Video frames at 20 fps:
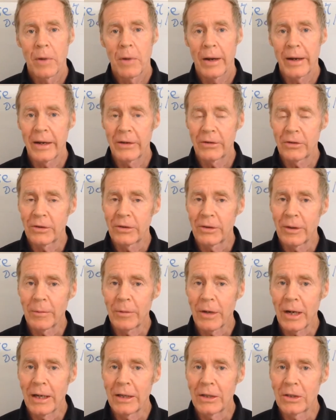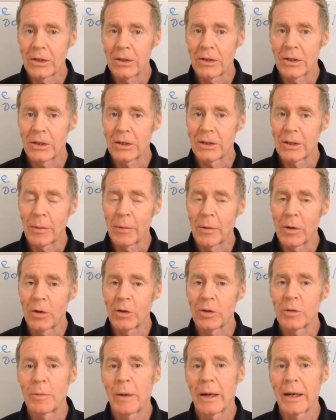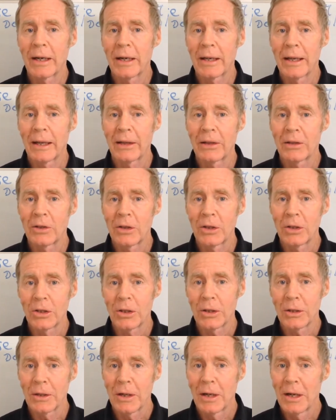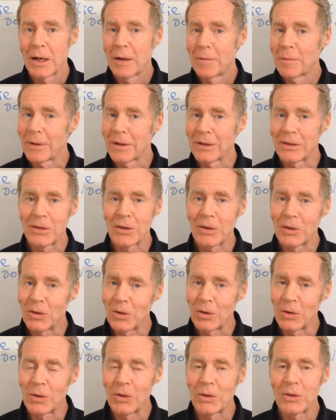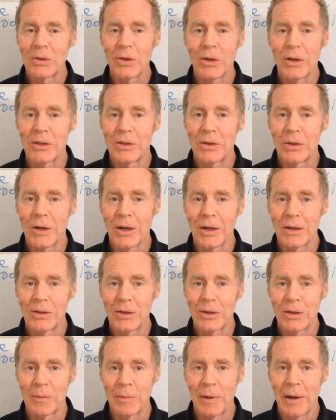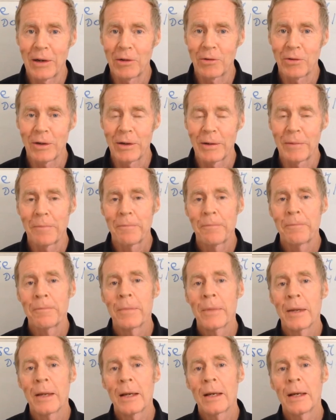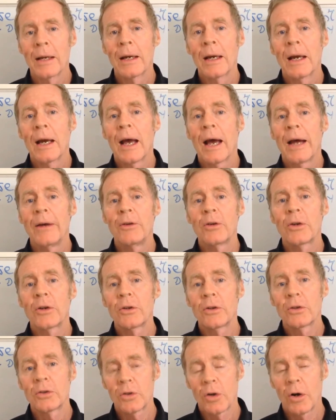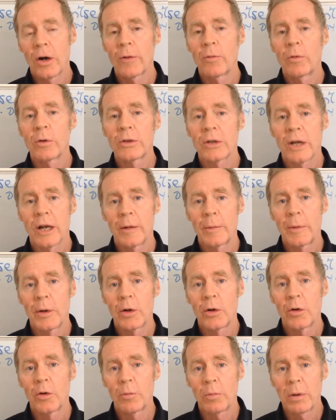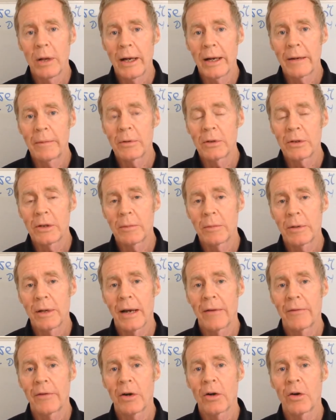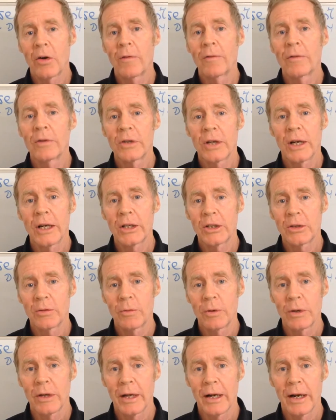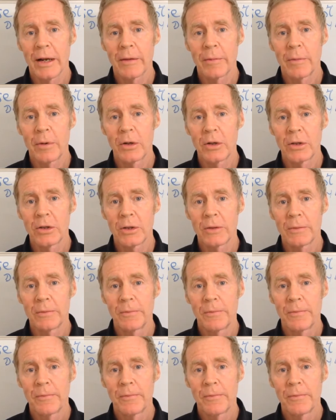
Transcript: I guess in some cases there's someone else making that decision, but it's still you who decides who goes to the pantry, and you can decide what's going to be on your plate by simply having a conversation with that other person.